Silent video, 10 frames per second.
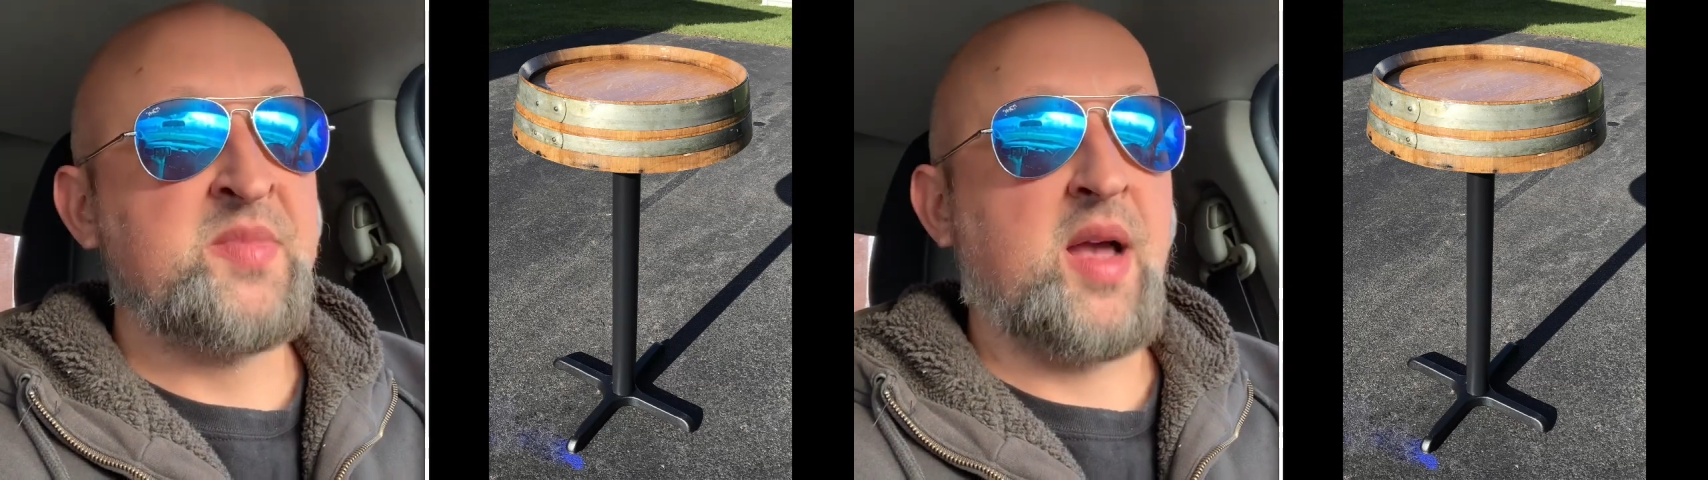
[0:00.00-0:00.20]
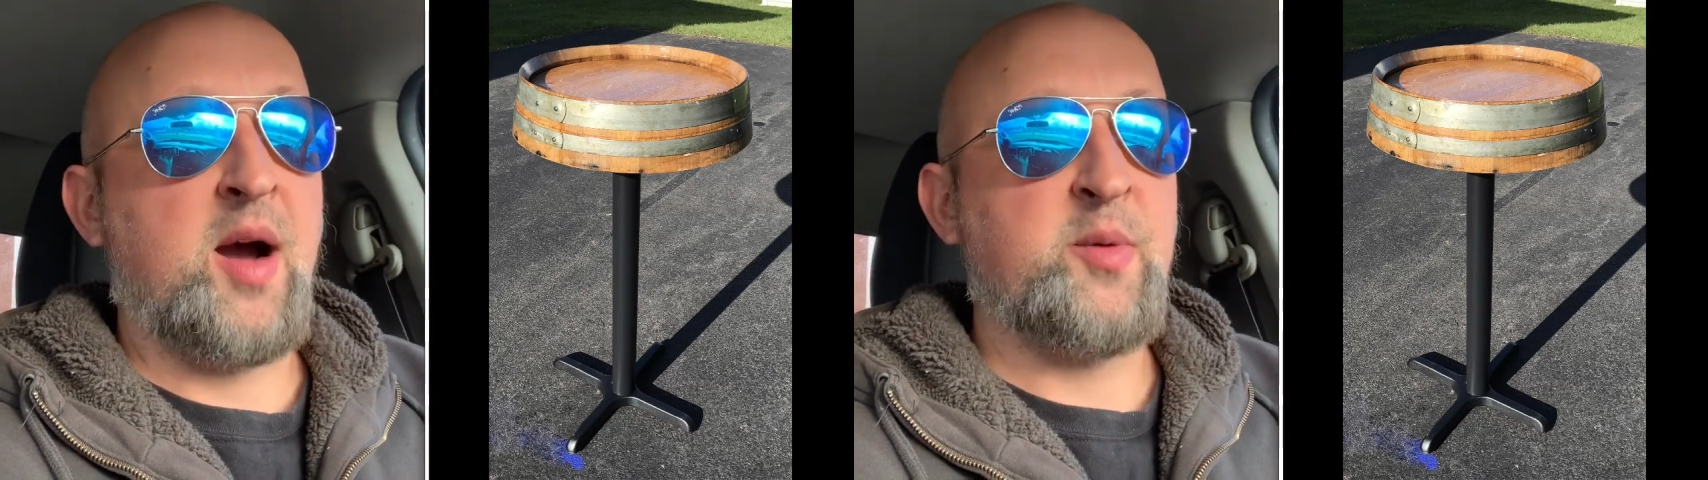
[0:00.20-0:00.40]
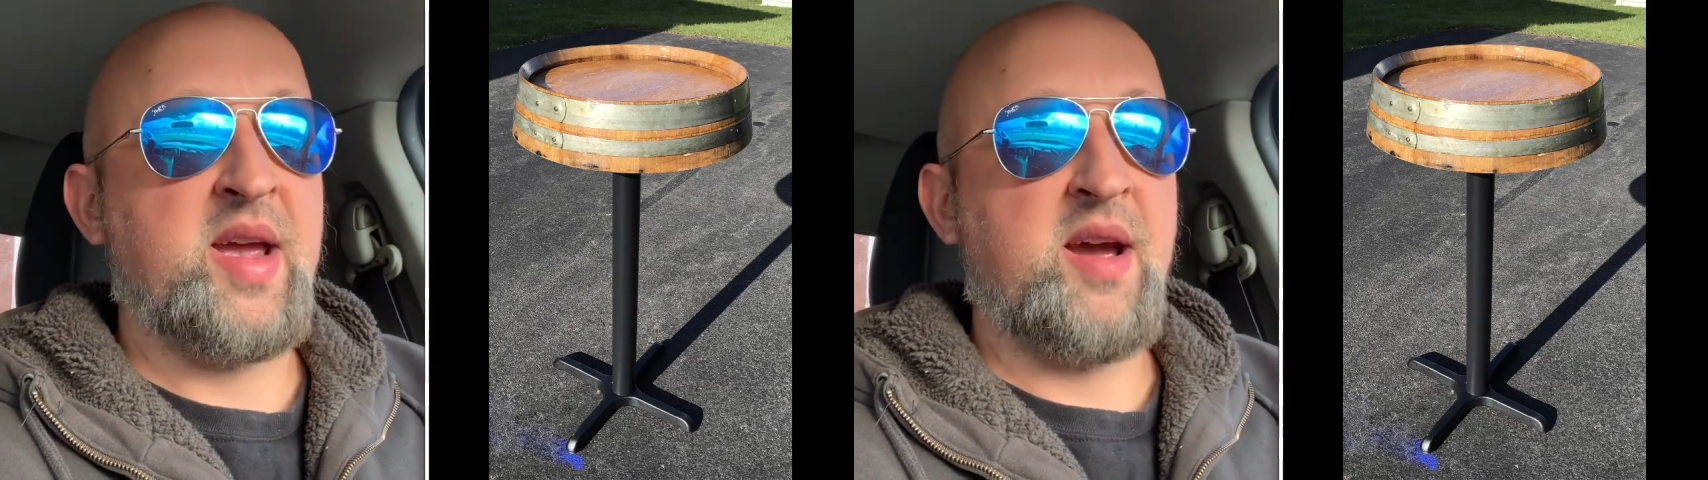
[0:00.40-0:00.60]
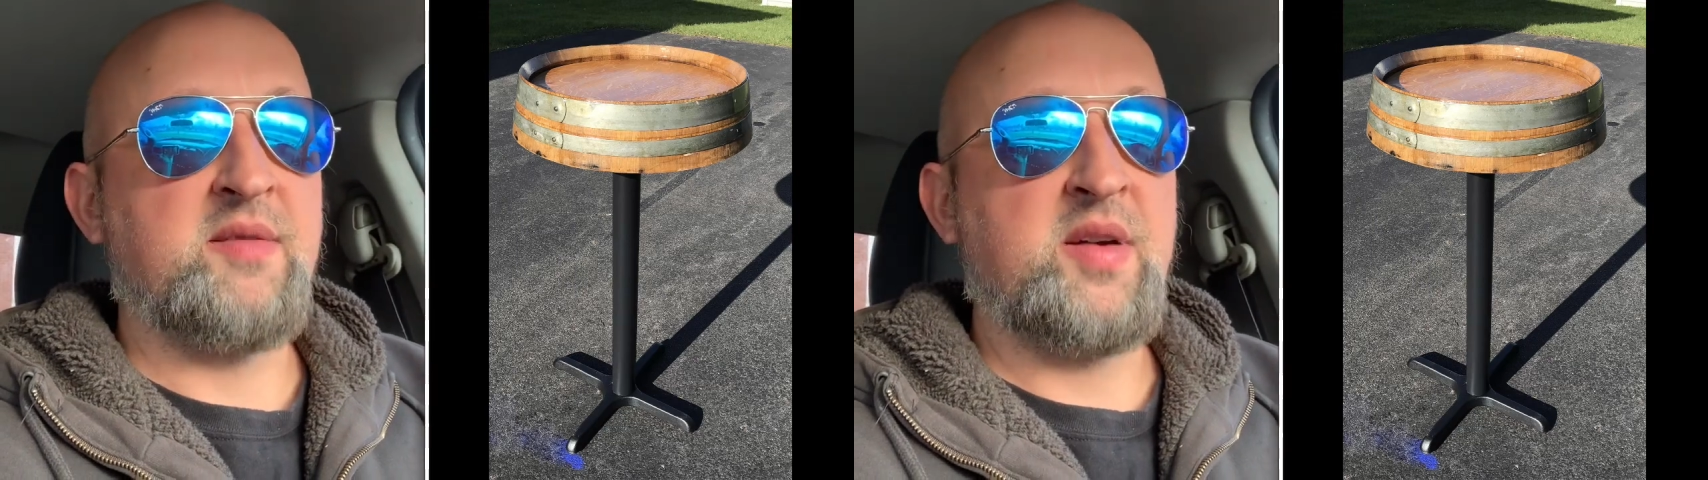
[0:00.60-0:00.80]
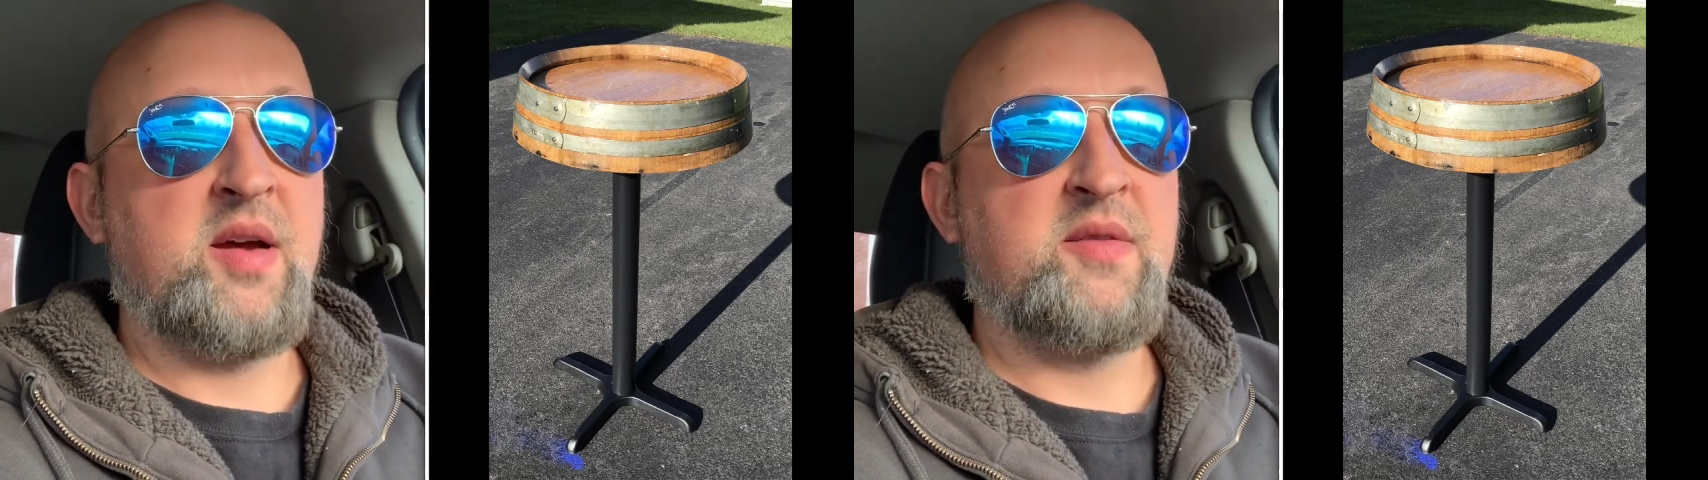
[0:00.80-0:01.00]
Uh, we
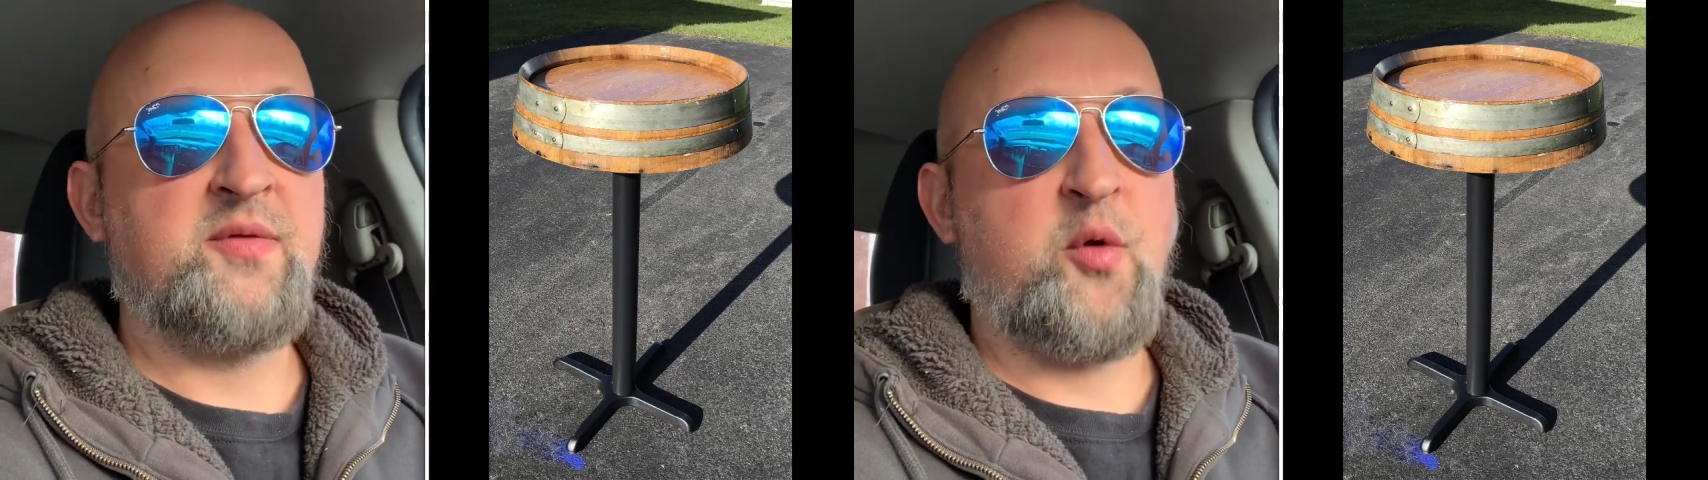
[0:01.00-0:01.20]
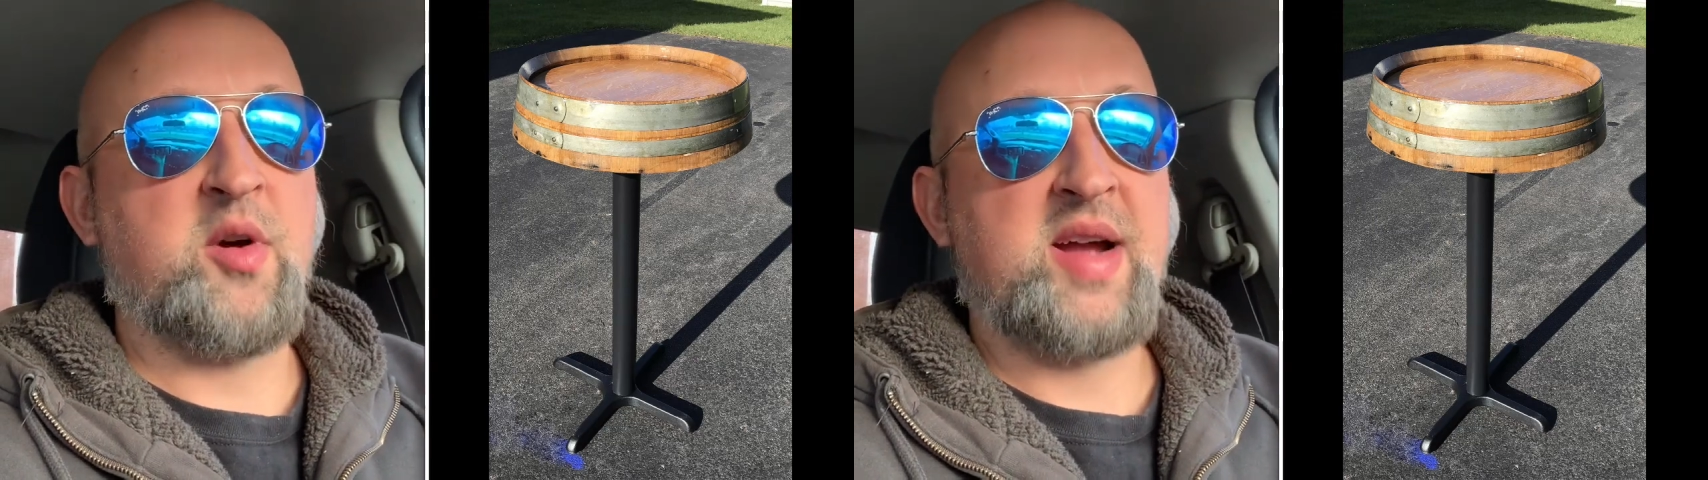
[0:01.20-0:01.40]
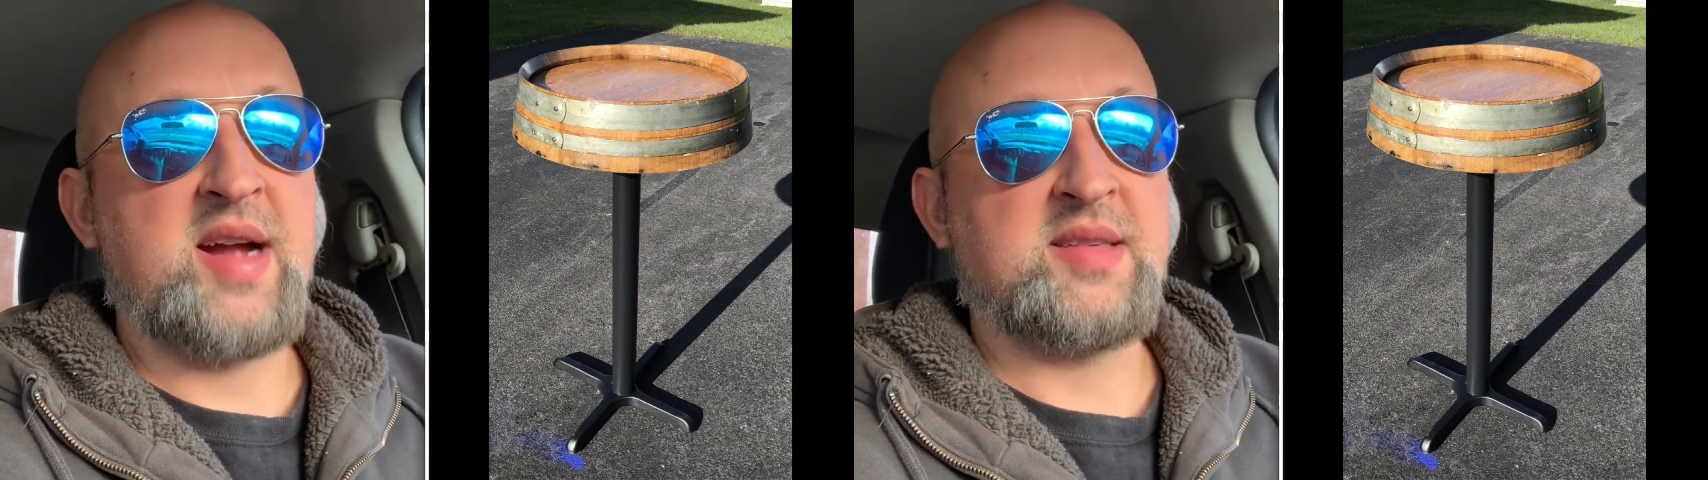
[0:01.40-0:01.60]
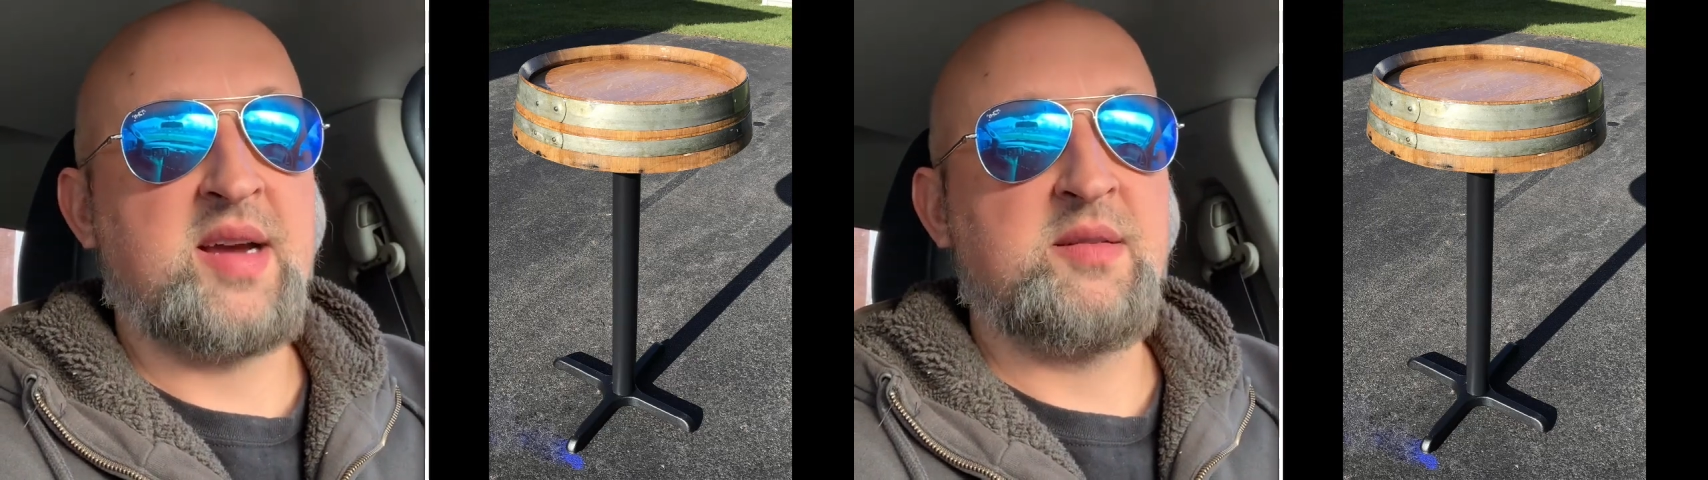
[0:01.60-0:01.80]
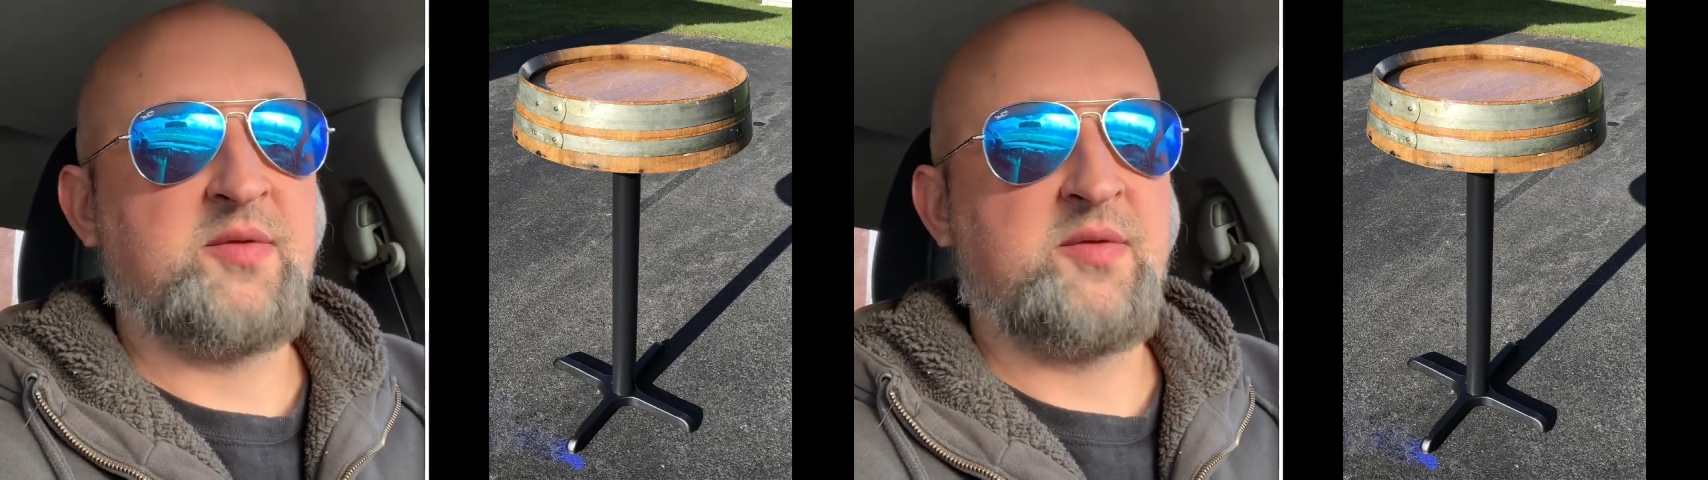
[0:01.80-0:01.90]
have four cocktail,